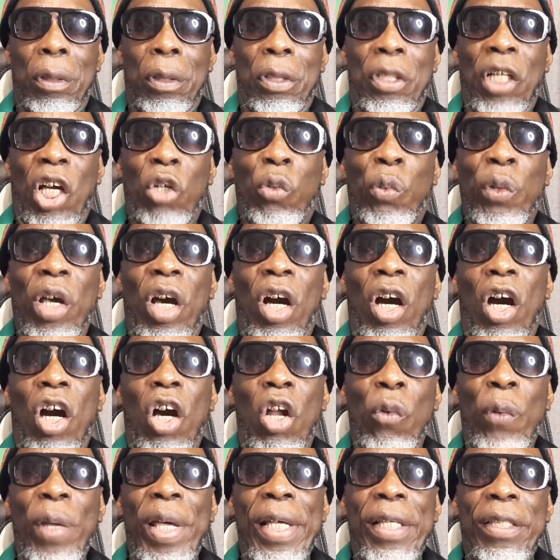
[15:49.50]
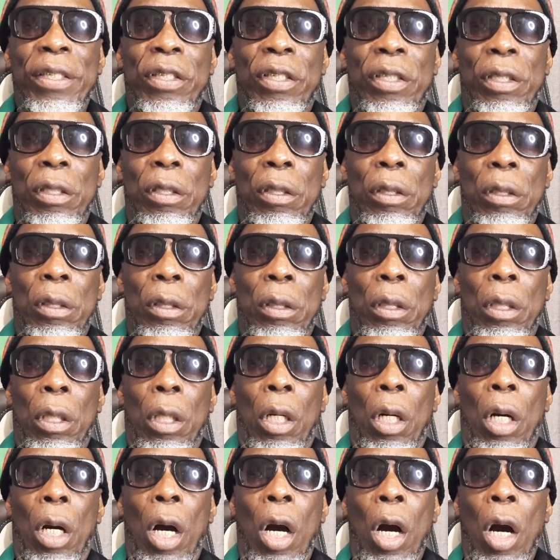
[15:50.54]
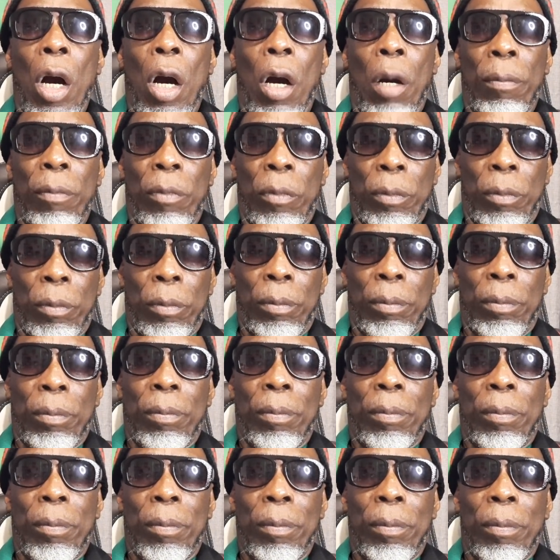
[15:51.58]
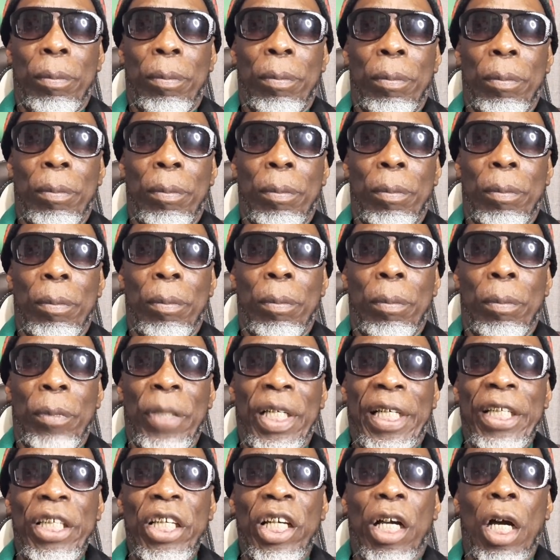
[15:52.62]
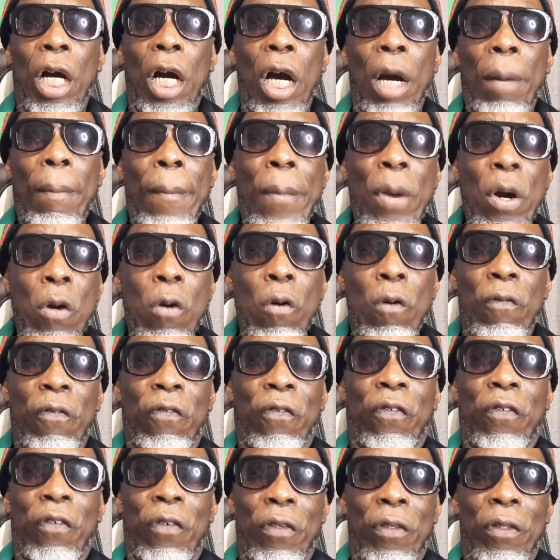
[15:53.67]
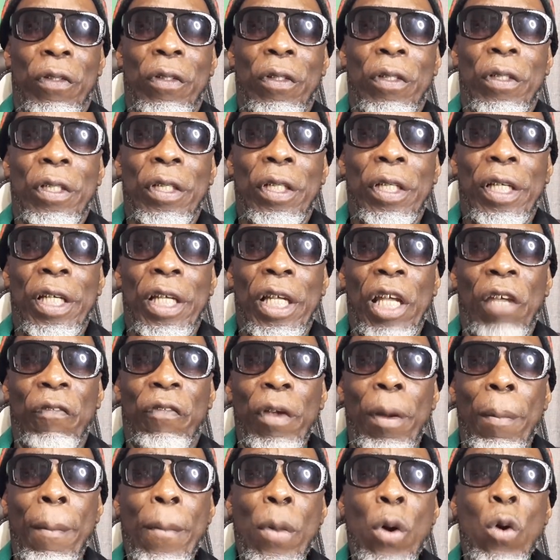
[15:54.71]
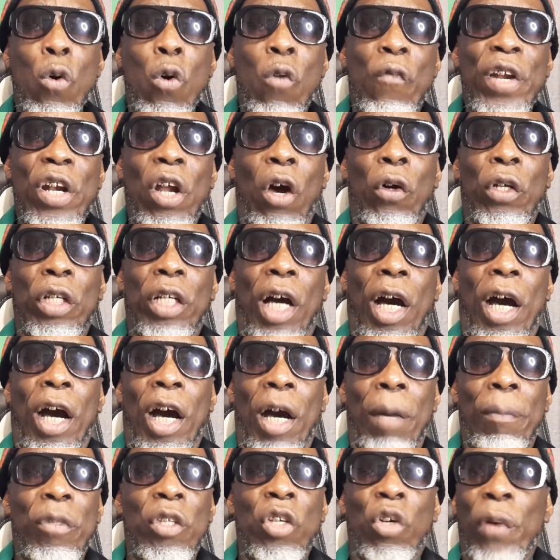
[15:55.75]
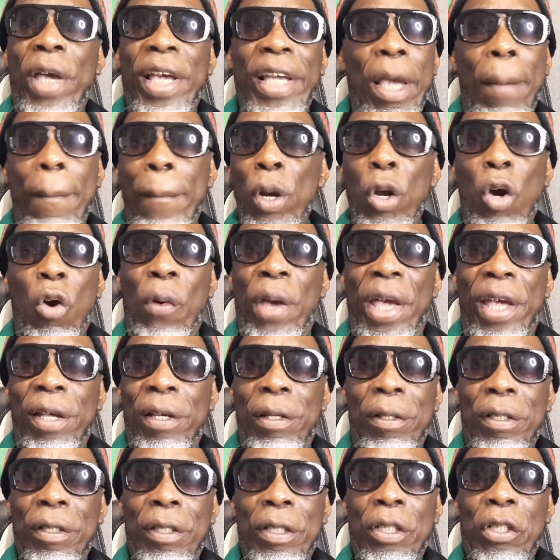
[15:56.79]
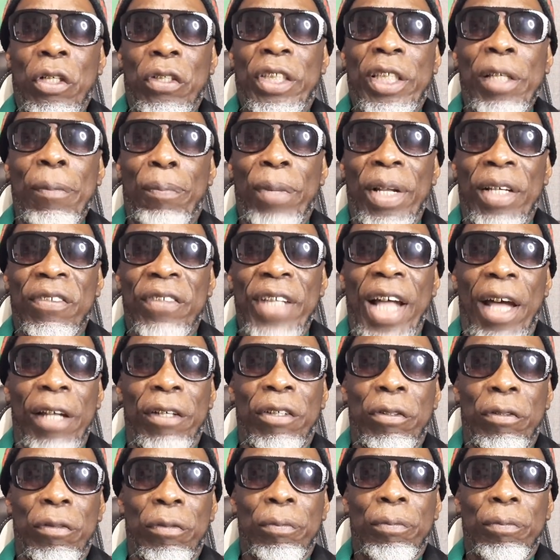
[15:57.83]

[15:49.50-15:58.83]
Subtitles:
that we always arm. Because you can't move. If you move without arm, you're going to get blowy. As simple as that.